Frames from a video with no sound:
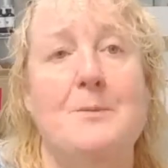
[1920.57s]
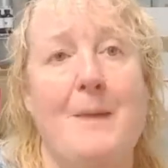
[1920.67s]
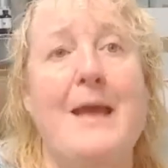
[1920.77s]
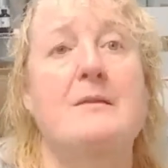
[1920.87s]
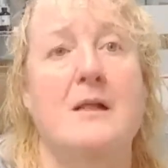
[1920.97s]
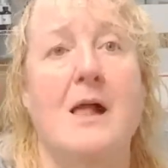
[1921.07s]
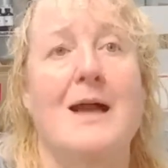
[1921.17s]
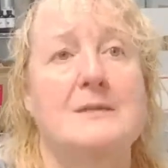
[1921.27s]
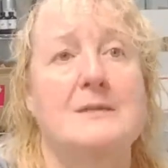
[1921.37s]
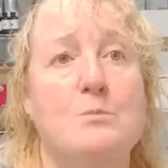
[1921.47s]
to make the
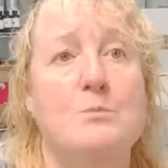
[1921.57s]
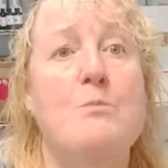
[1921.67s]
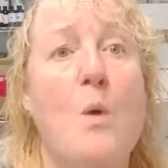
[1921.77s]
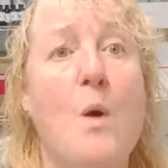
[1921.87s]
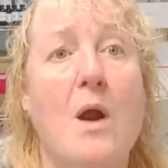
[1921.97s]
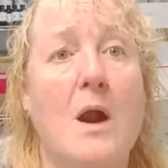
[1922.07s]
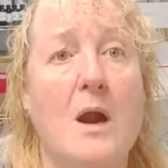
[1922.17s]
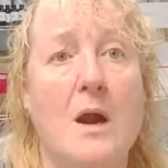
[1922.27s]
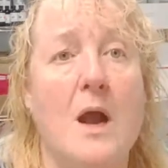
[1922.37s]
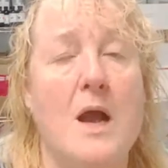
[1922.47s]
classes
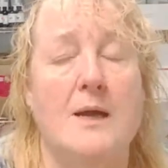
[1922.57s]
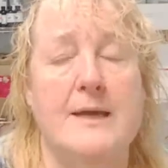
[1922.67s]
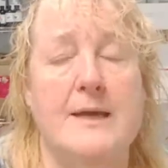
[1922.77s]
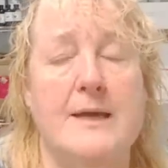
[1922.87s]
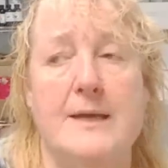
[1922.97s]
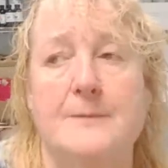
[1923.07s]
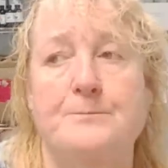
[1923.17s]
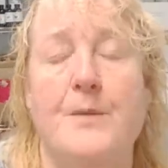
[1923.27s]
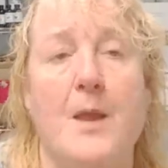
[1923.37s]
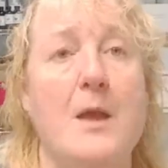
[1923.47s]
more
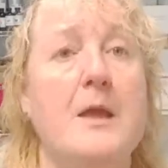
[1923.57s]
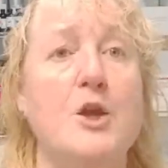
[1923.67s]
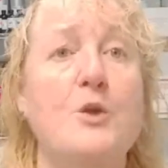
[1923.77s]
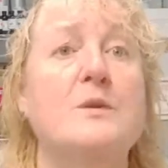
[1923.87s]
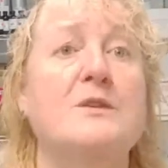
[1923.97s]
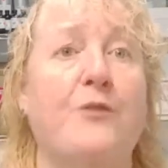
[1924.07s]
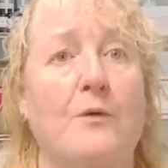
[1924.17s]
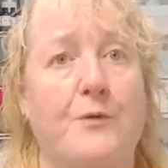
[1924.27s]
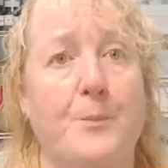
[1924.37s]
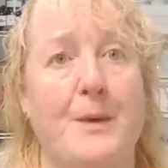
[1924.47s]
useful
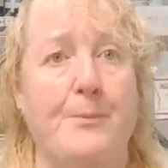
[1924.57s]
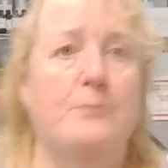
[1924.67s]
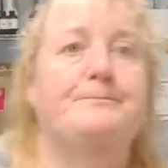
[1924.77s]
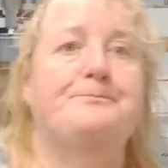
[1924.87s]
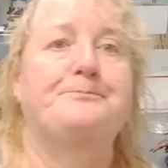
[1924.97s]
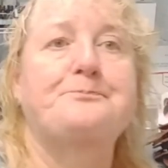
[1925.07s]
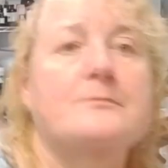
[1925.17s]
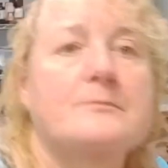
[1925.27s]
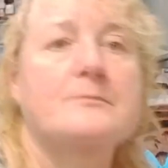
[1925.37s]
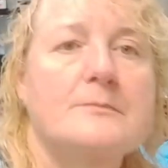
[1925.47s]
for people.
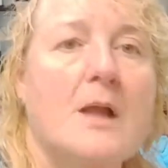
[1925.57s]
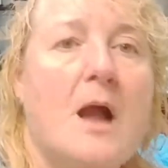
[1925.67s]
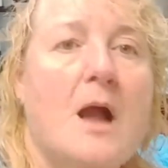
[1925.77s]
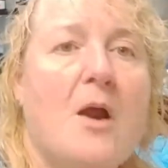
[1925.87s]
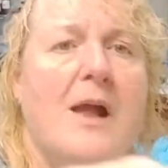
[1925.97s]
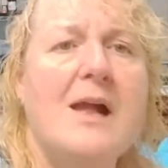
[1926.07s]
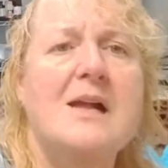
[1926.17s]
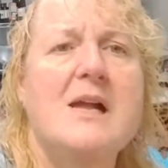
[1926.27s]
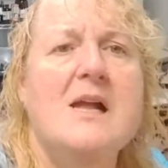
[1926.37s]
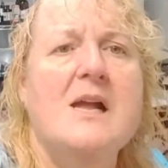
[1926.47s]
All right.
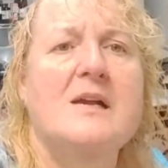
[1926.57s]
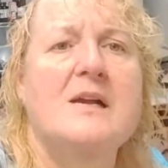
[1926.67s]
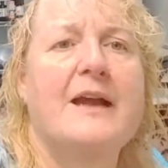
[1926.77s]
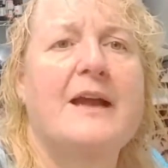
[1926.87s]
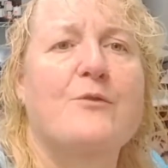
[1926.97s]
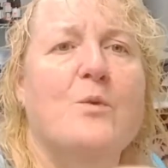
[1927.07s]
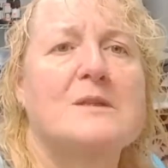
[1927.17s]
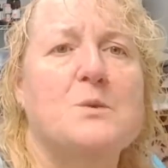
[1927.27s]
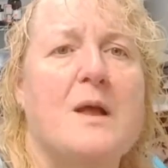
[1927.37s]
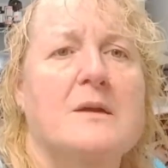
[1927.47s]
Every once
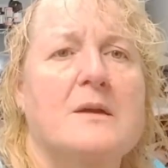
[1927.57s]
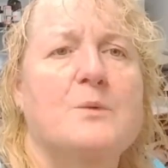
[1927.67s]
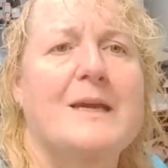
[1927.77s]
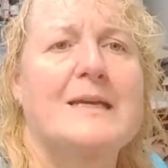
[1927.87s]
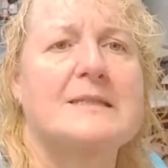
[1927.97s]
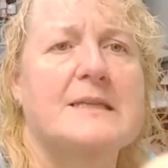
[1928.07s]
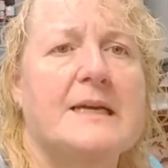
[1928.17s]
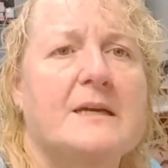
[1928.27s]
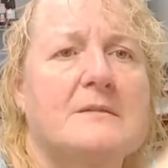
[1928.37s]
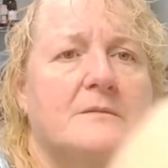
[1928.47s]
in a while, we get sick,
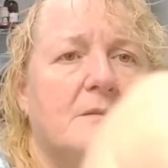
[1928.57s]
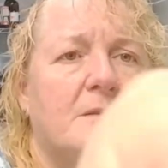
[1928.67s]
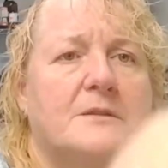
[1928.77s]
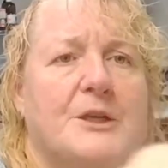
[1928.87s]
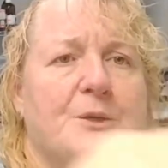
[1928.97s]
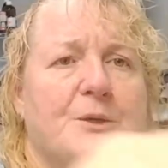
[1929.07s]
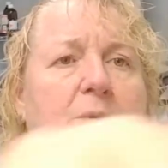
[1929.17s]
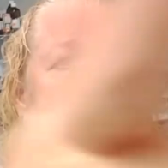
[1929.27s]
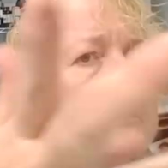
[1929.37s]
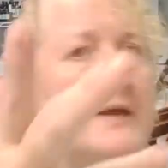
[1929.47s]
too.
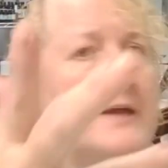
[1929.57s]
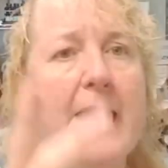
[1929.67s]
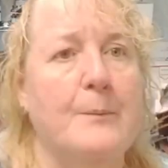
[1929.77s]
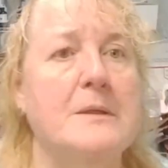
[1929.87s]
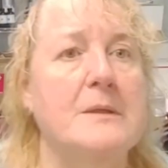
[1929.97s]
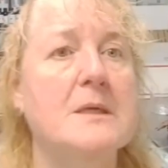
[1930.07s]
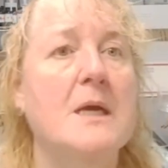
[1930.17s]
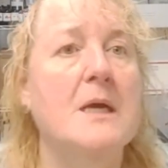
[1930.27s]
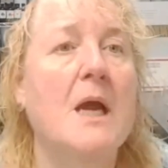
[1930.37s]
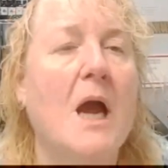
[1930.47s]
That happens.
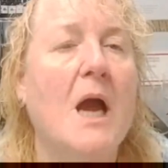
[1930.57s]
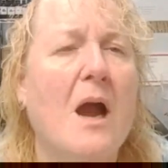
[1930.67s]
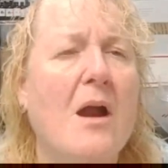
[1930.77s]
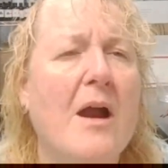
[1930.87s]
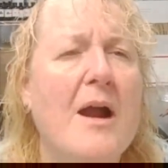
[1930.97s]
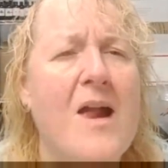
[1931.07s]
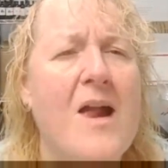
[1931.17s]
All right.